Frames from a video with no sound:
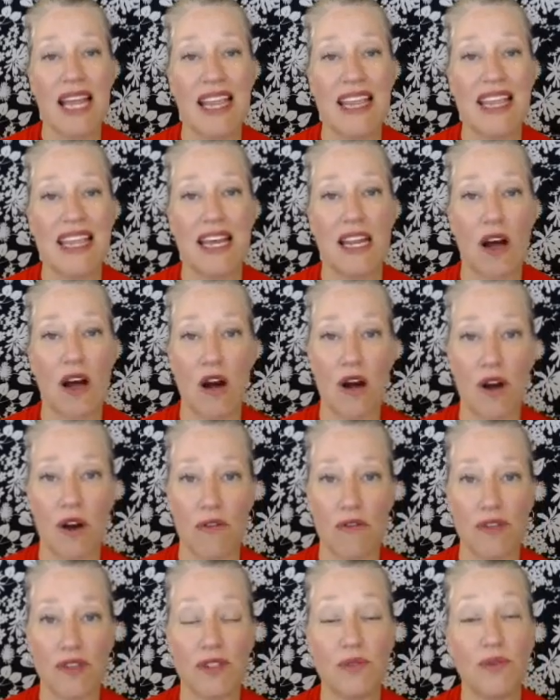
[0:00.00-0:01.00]
that are
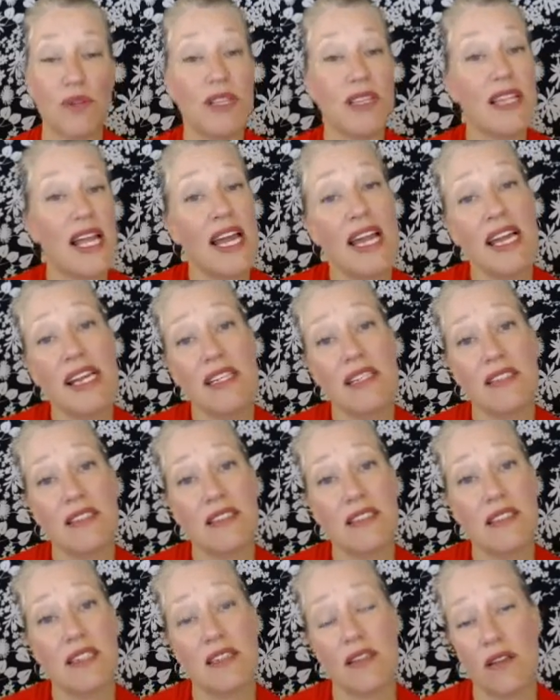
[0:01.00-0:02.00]
filled with light
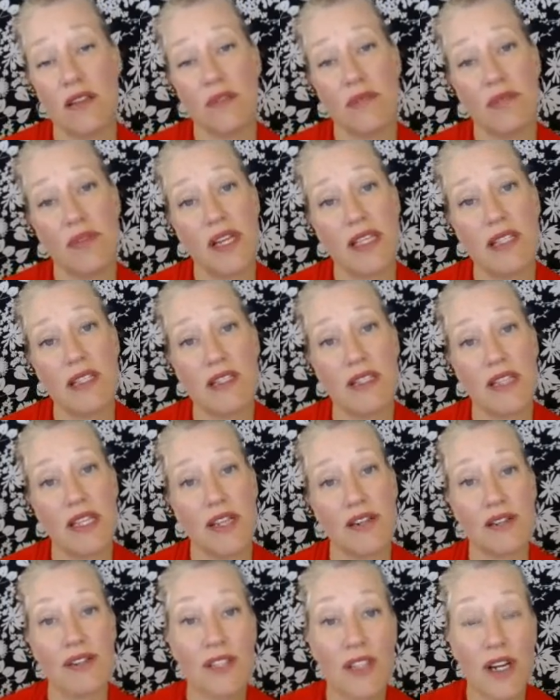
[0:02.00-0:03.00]
and all the places that
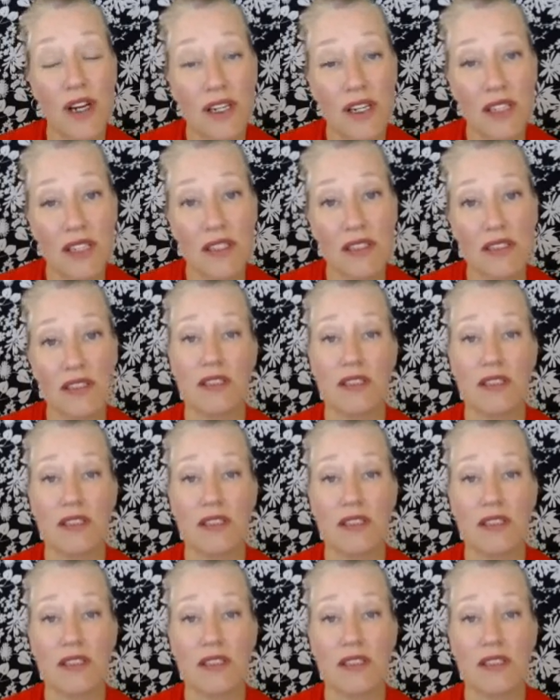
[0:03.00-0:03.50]
are dark,